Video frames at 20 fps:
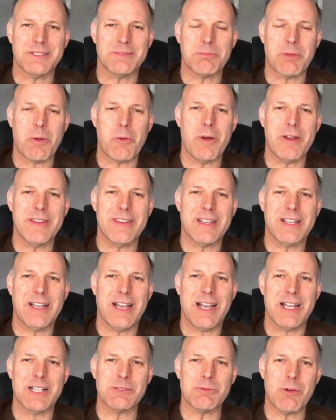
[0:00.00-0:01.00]
but one of the
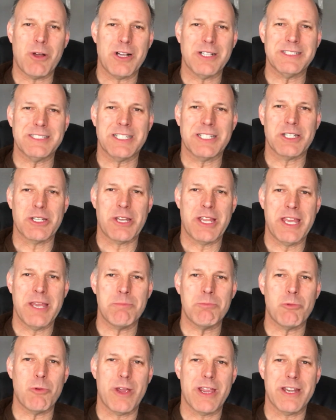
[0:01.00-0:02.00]
guys walks in
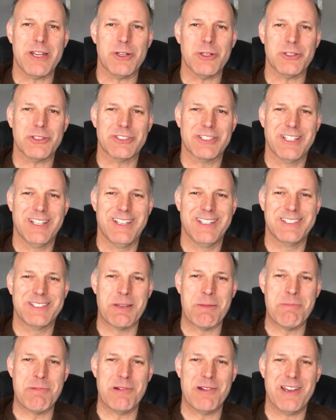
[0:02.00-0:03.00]
hip waders
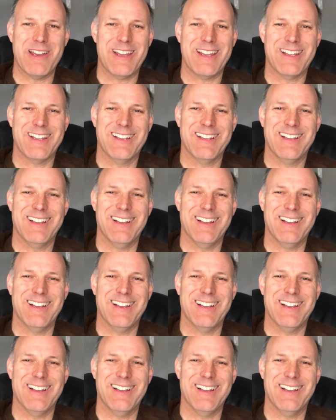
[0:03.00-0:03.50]
to pray